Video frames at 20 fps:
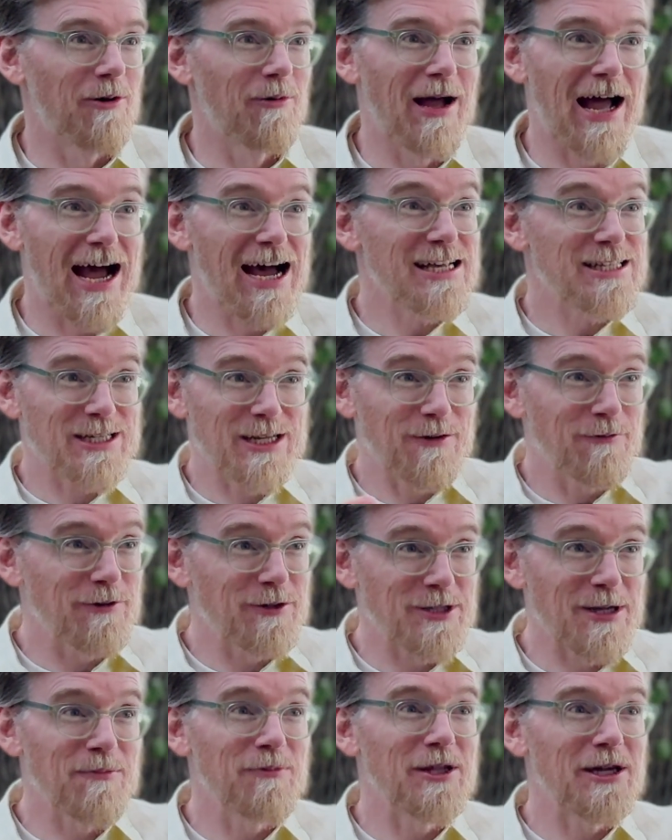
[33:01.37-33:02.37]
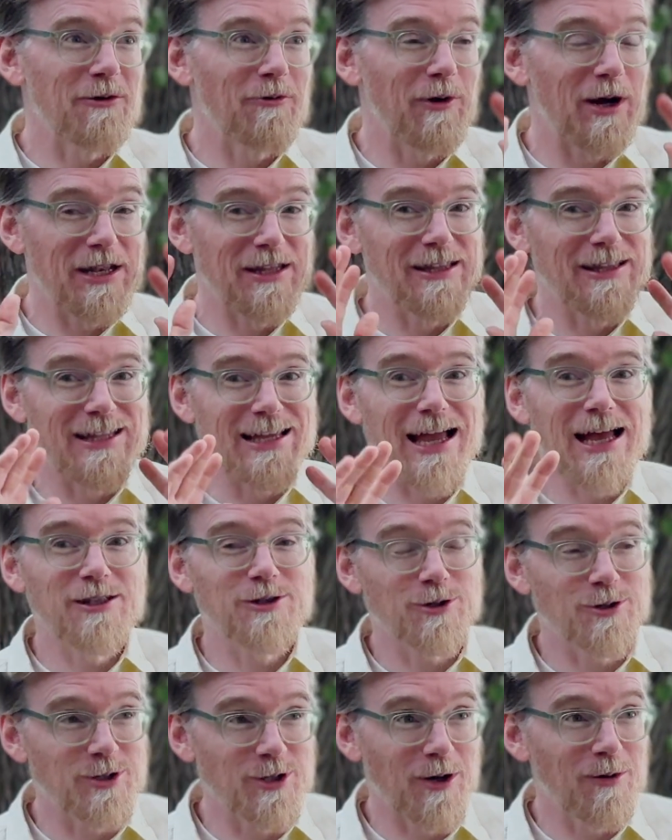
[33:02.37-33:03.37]
asking for something when the
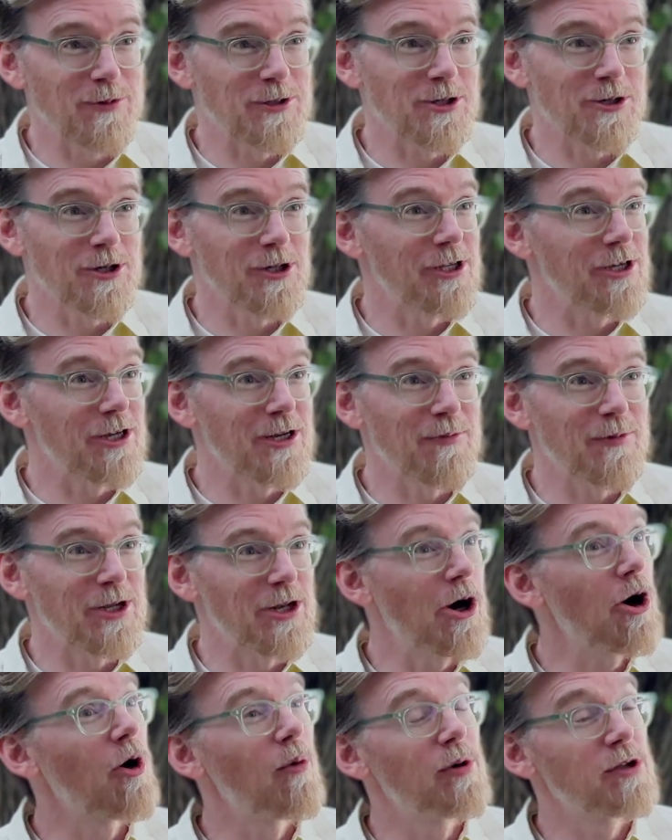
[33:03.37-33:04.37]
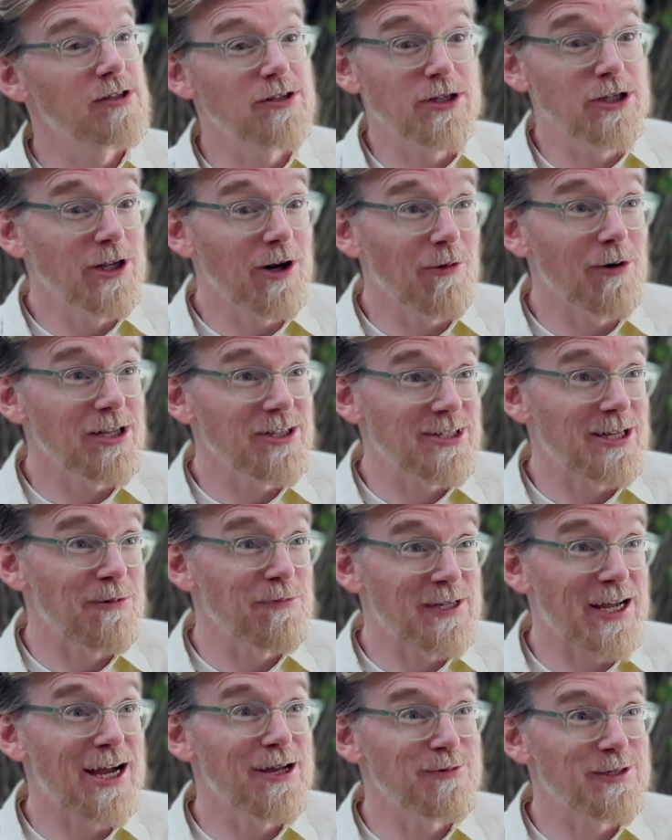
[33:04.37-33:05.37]
answer is almost certainly going to be no. But you know what?
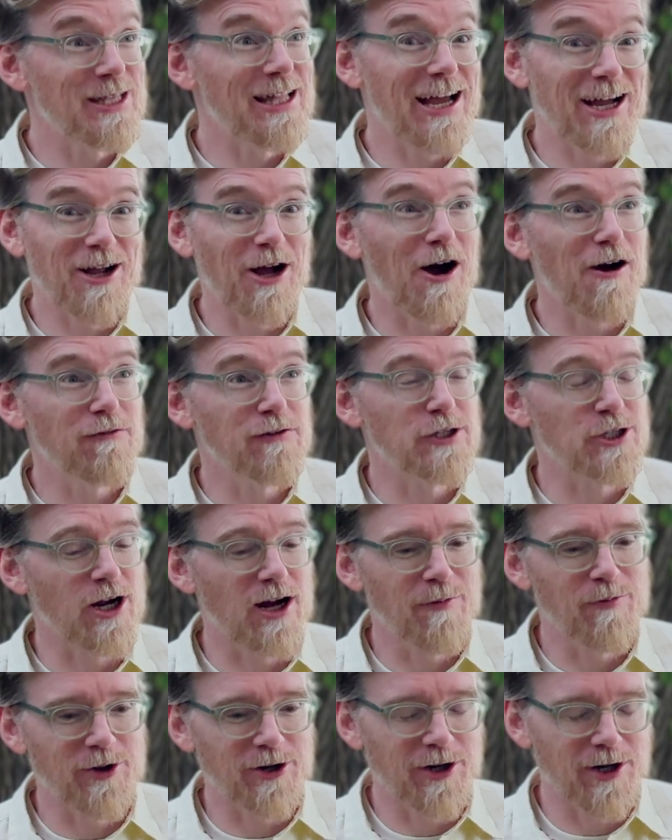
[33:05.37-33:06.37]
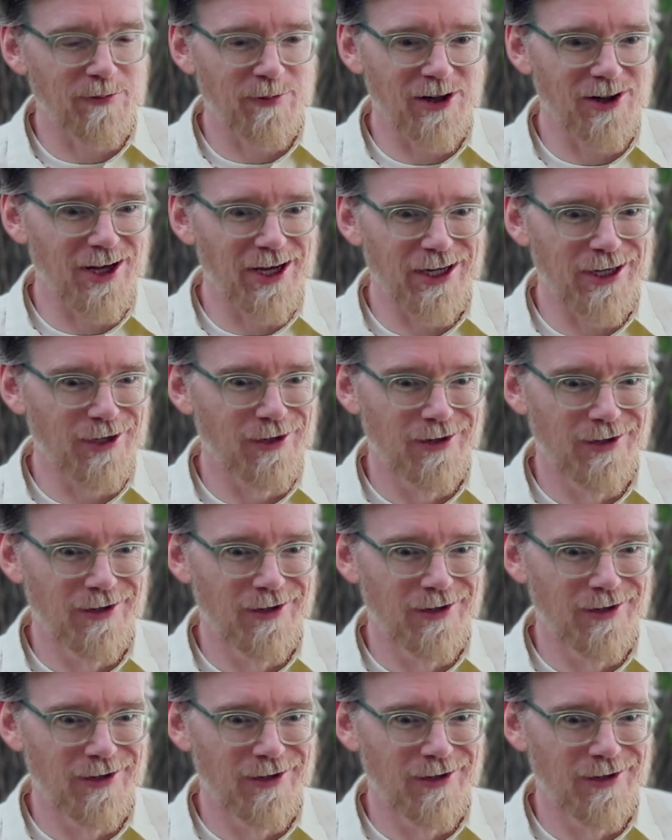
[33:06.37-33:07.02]
Sometimes in that coffee shop, they're going to be like,